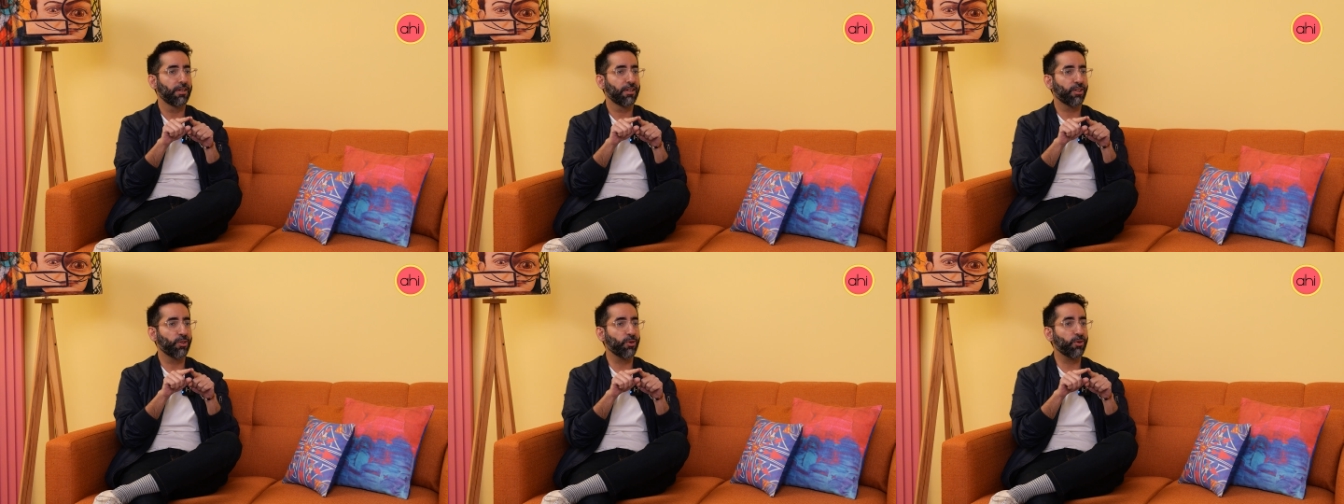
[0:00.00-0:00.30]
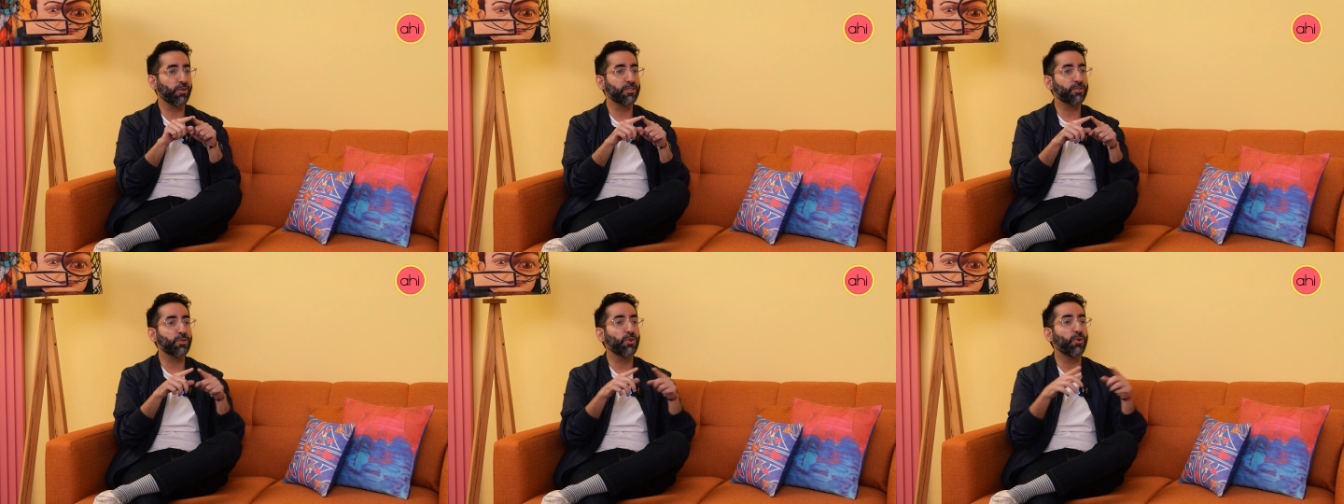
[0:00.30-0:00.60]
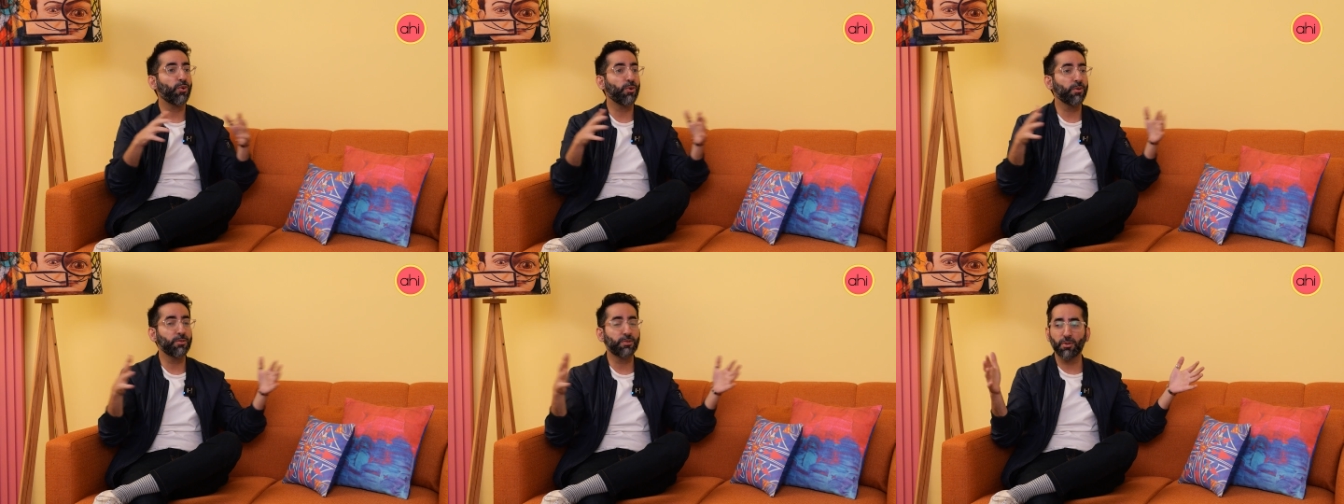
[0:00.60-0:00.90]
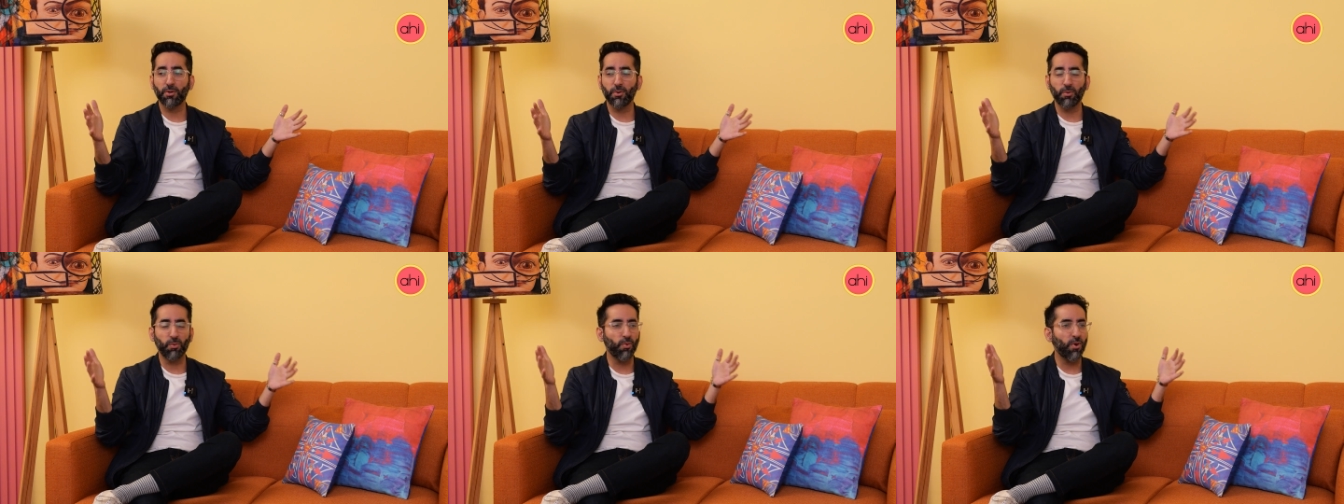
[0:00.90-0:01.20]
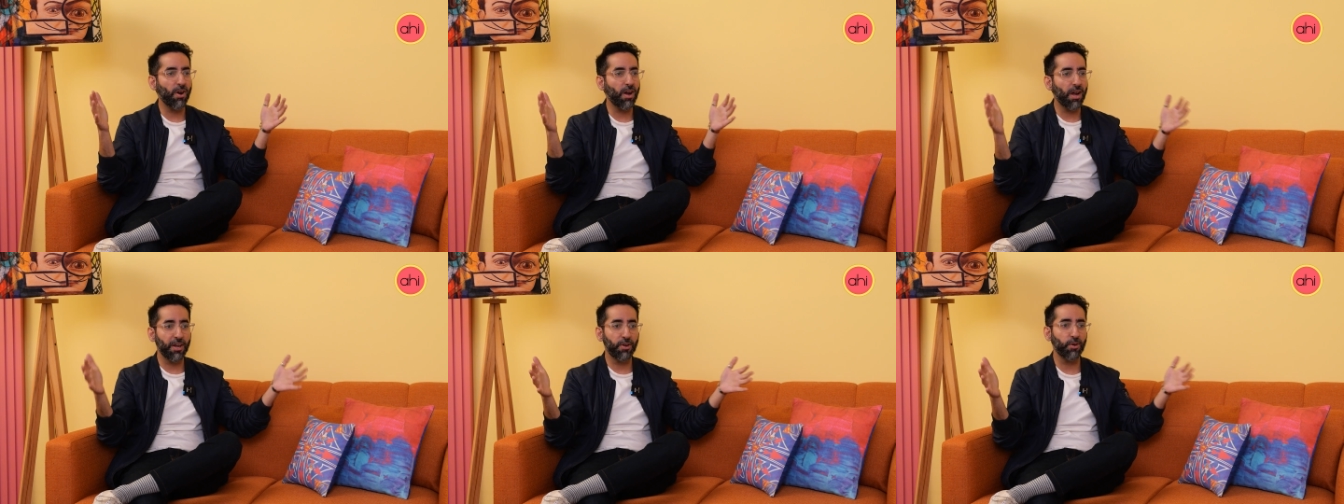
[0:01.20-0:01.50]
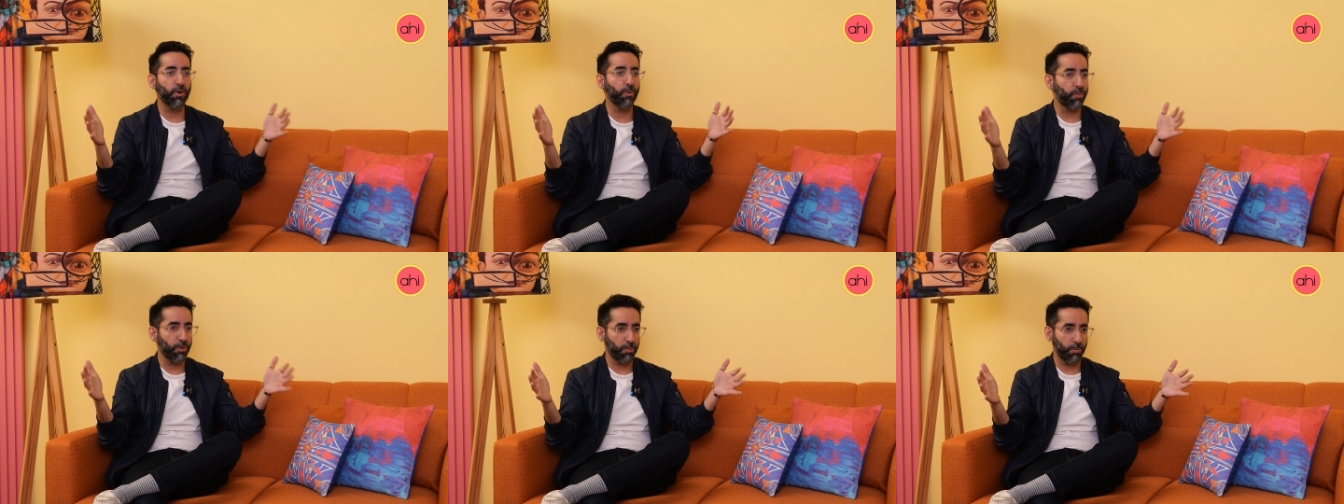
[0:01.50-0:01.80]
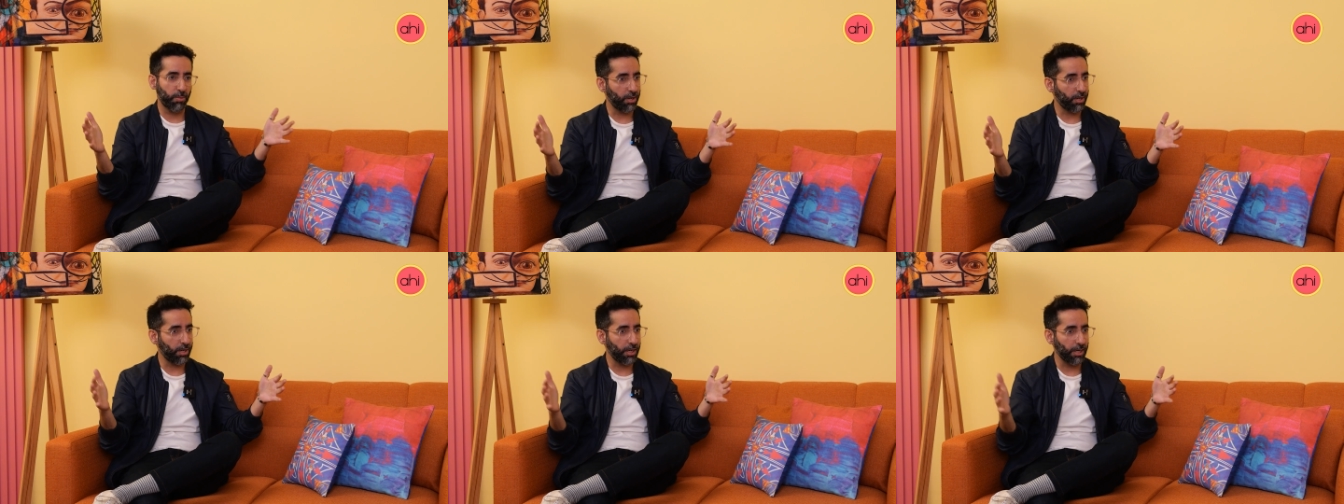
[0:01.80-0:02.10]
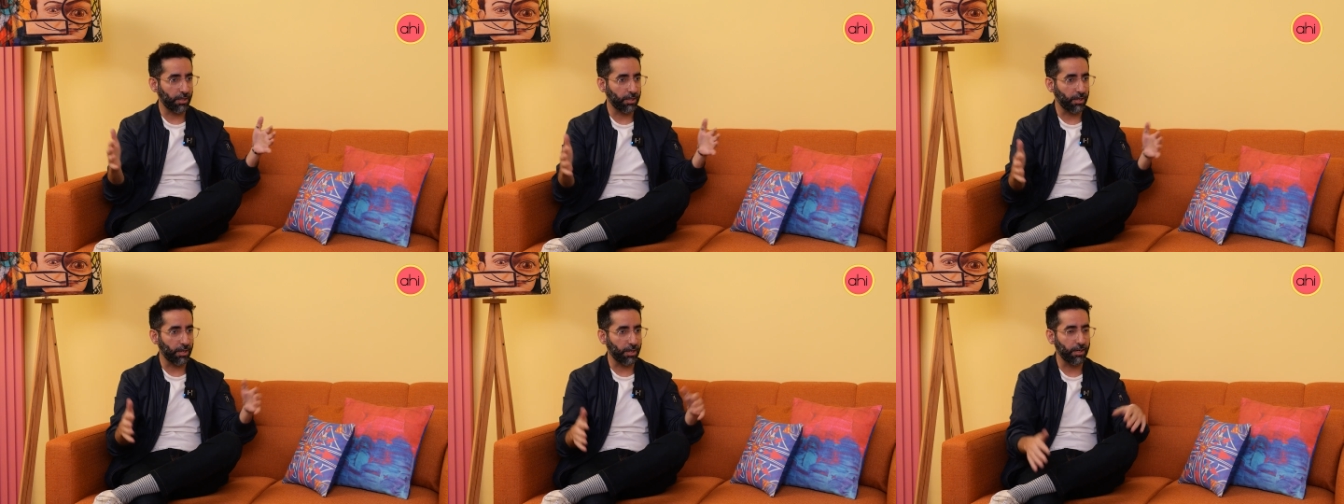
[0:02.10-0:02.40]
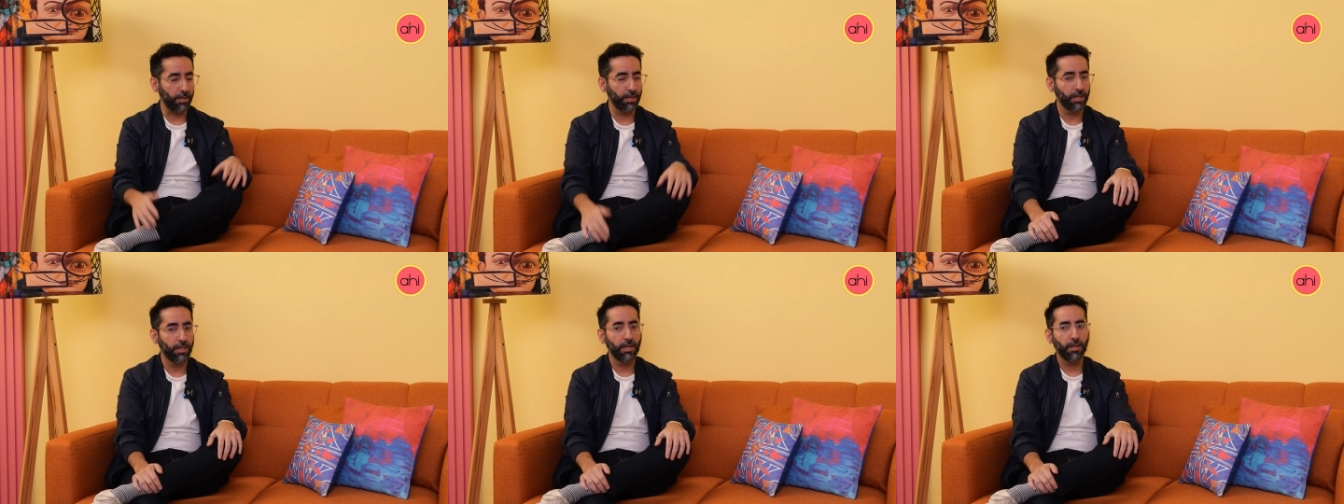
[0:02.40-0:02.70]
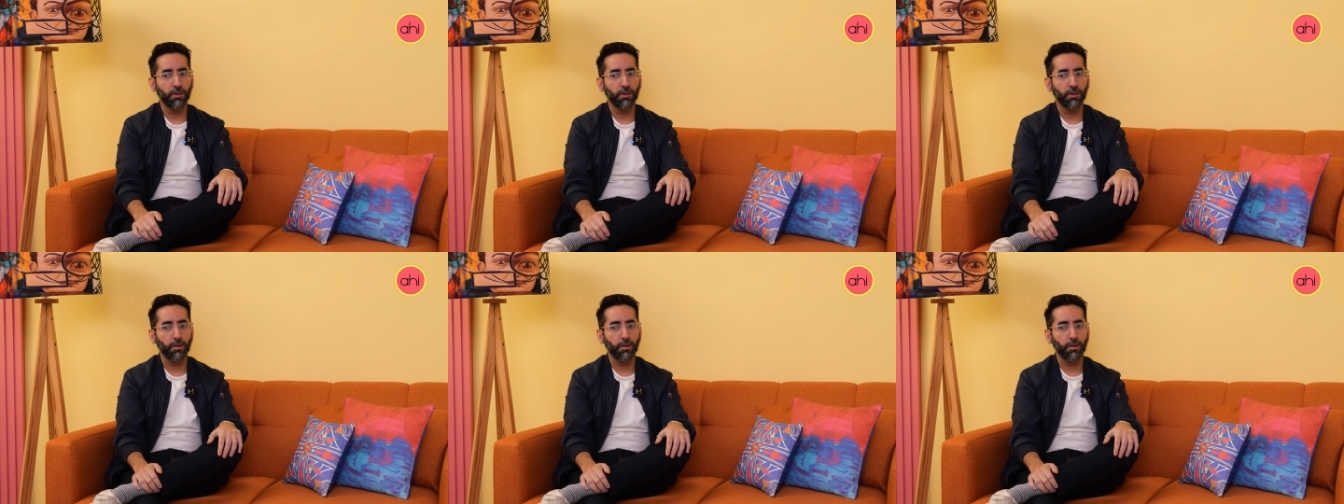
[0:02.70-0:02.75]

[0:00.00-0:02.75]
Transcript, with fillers: You know, there's a whole sort of wide open market there.